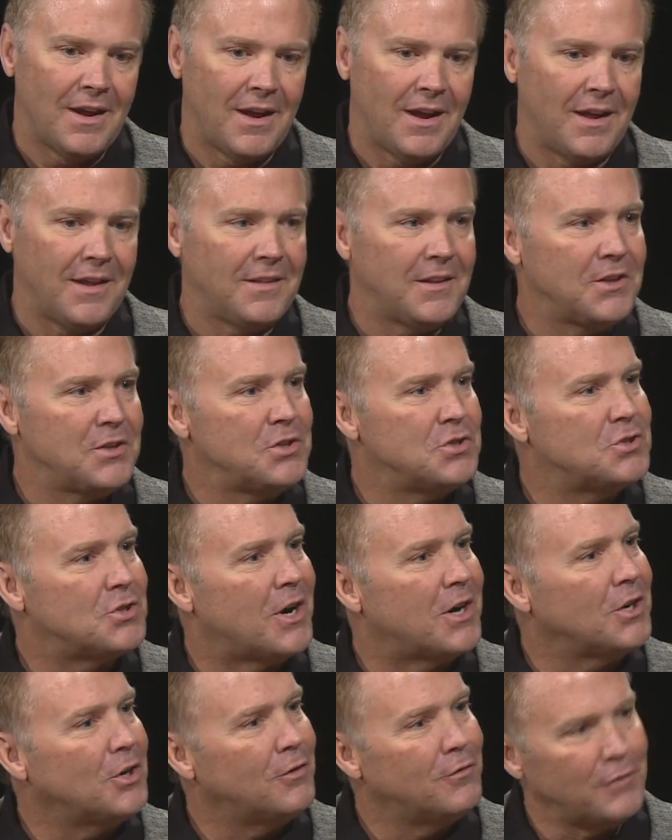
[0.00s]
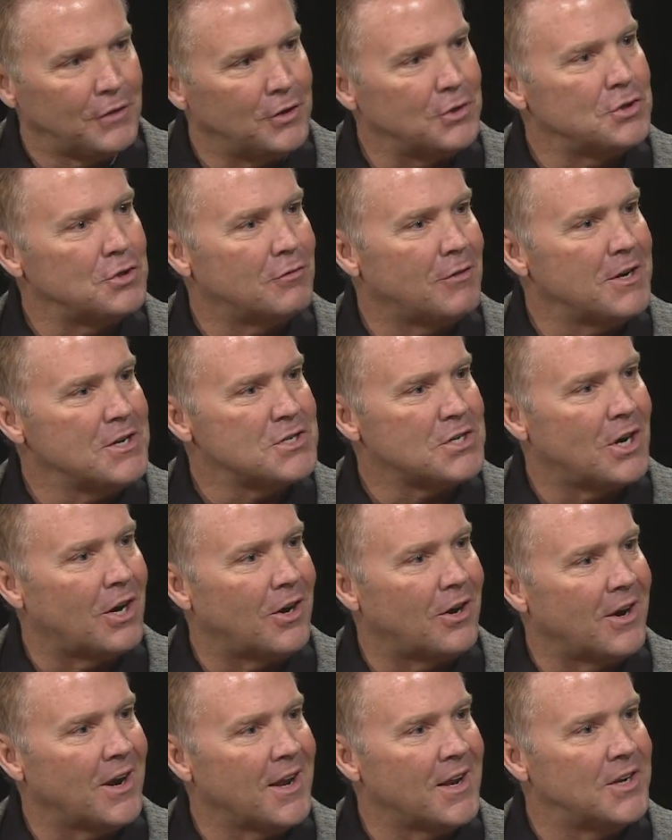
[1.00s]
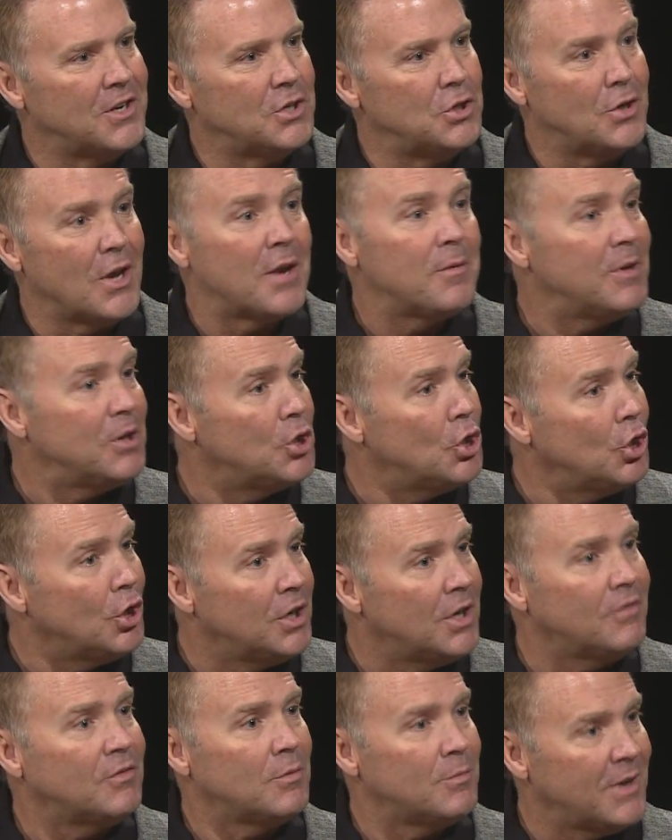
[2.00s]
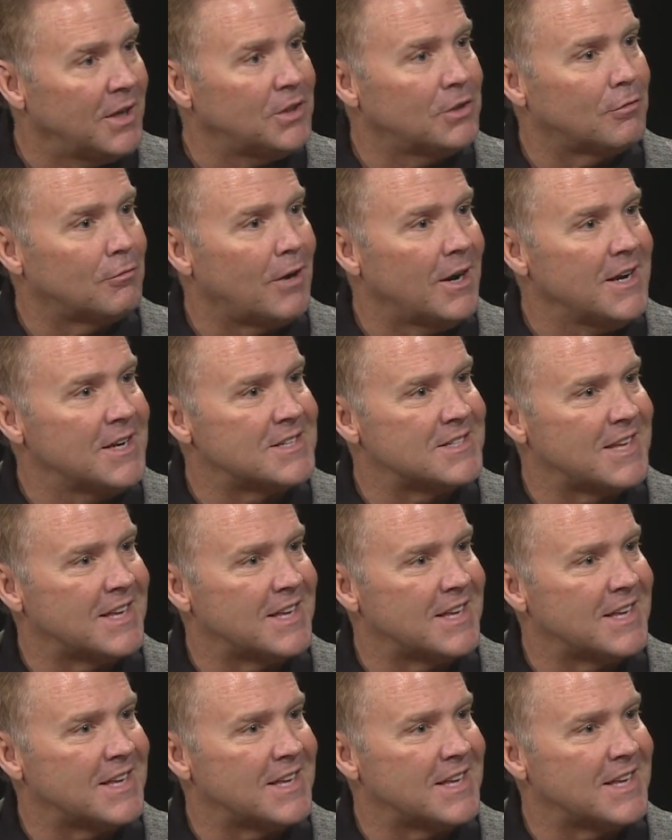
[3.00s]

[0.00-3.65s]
and then you try to go field your race car. And you got to be good enough to make the race.